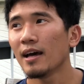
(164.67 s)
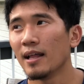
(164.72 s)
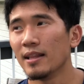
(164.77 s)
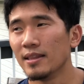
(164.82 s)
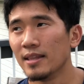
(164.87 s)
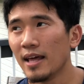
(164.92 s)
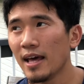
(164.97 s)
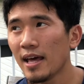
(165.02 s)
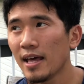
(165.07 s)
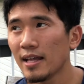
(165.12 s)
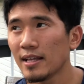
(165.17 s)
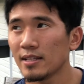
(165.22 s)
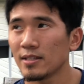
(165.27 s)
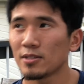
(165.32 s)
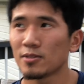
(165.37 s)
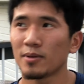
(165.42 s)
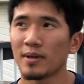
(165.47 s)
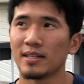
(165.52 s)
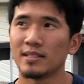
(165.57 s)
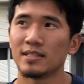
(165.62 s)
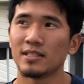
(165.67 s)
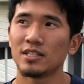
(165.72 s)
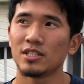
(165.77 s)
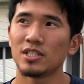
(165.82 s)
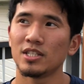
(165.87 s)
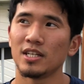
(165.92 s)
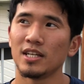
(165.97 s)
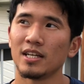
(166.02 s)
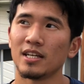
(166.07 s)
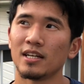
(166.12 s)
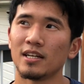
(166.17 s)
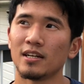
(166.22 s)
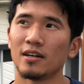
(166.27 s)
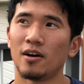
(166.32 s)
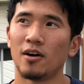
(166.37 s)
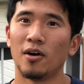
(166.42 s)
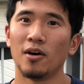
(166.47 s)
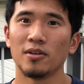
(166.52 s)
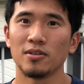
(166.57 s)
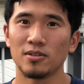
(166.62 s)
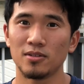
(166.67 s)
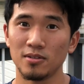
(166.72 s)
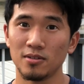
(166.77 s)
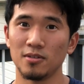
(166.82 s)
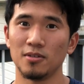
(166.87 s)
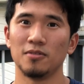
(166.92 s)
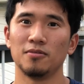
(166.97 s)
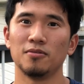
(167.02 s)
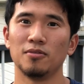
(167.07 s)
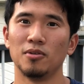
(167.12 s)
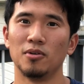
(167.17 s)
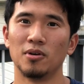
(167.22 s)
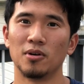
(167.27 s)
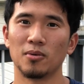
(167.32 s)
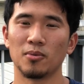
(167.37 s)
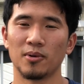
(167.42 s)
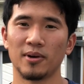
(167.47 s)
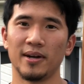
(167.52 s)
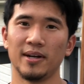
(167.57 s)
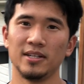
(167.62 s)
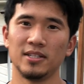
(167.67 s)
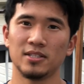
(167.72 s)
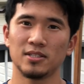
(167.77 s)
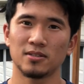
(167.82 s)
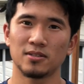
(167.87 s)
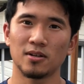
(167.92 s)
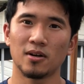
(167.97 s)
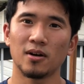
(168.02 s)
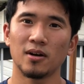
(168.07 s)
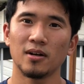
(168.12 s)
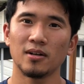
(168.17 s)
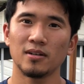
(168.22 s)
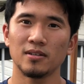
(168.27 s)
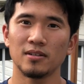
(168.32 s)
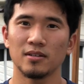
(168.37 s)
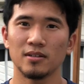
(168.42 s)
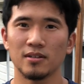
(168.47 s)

And then transitioning onto the floor, where I start